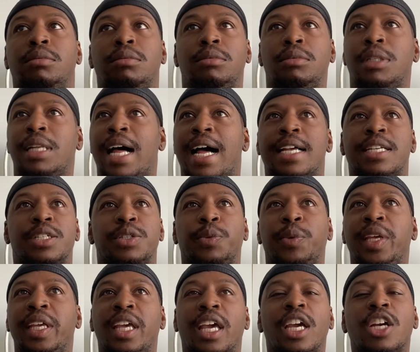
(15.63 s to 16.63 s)
last
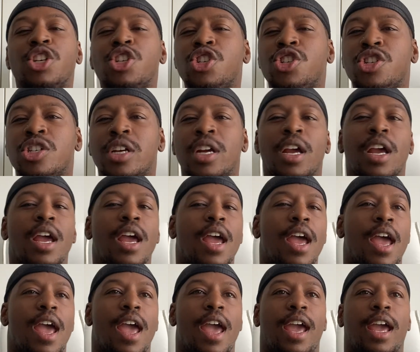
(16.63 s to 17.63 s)
weekish,
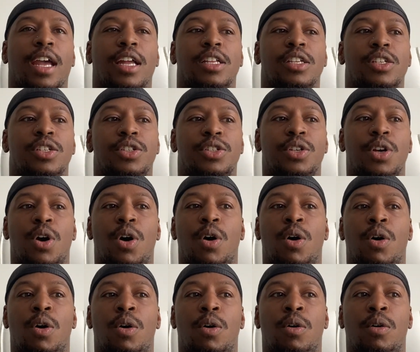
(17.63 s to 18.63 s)
and
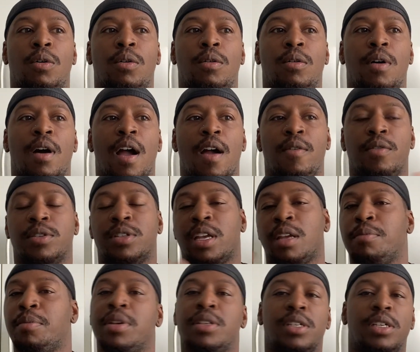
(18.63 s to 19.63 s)
so I was
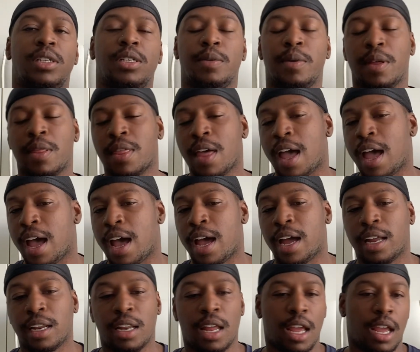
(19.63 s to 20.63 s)
like busy doing
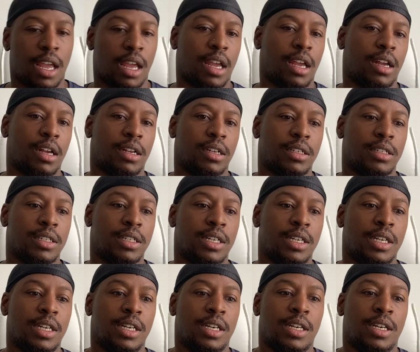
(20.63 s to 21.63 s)
that, and
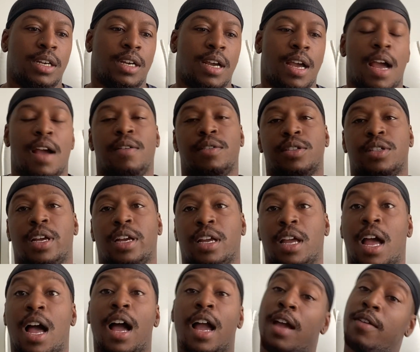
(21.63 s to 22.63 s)
I was like,
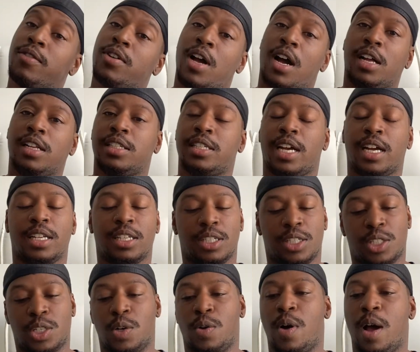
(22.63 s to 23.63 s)
I have content,
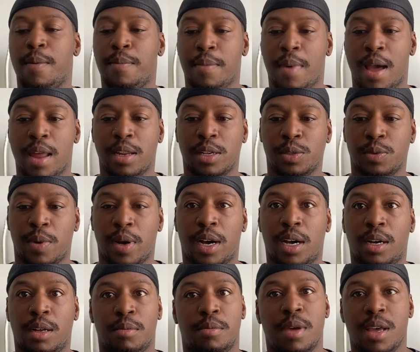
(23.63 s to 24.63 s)
so I might as
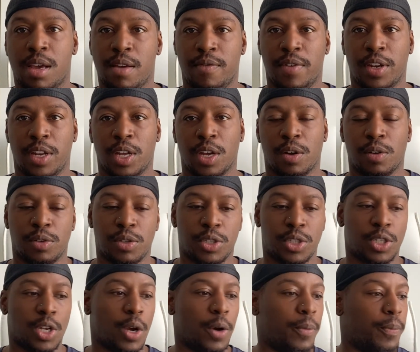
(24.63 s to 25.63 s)
well make a video.
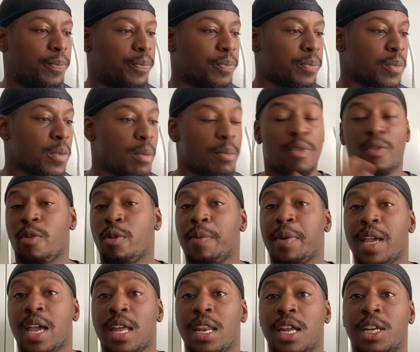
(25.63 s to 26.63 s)
So before I
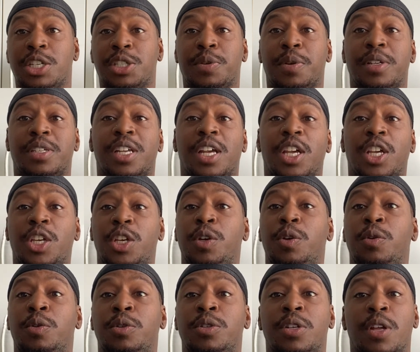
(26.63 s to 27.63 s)
begin, I just want to say a
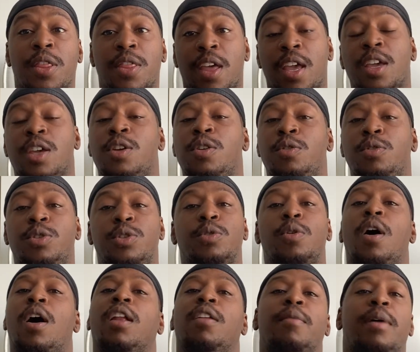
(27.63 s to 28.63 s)
huge thank you to
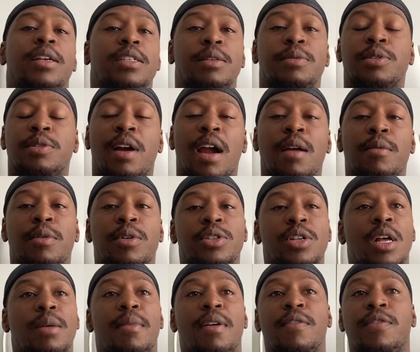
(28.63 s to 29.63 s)
all of my subscribers,
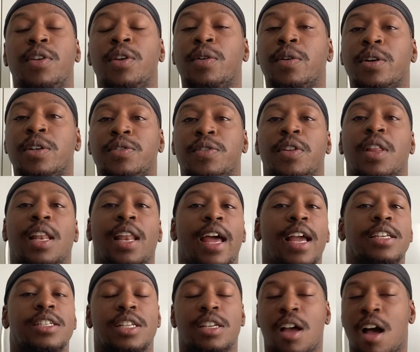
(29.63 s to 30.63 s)
all my viewers, for the
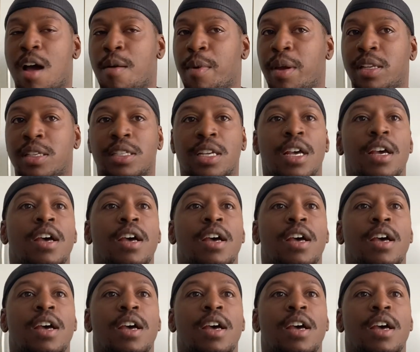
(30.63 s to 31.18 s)
likes, the comments,